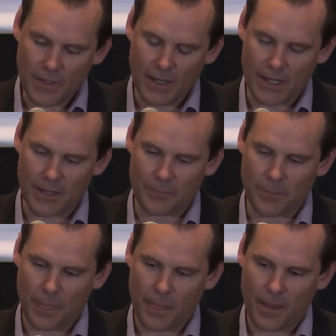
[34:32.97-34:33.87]

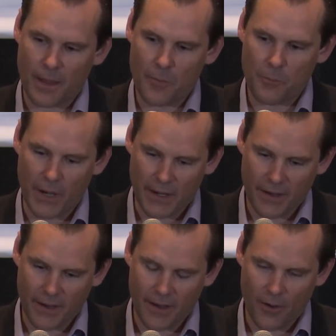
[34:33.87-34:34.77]
But
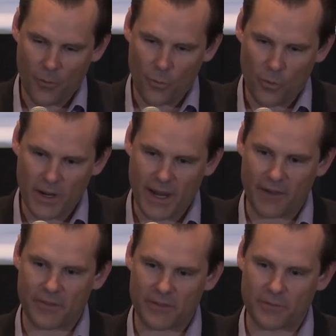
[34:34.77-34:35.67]
we
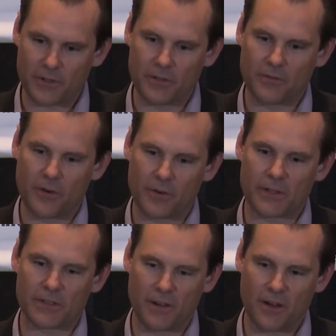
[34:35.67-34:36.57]
have this real
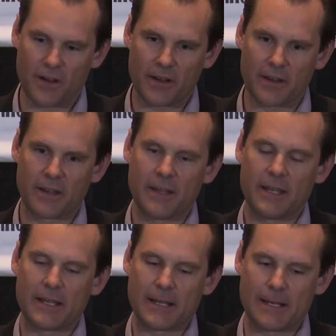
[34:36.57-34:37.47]
focus on
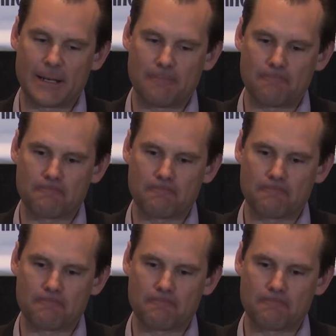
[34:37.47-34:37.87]
the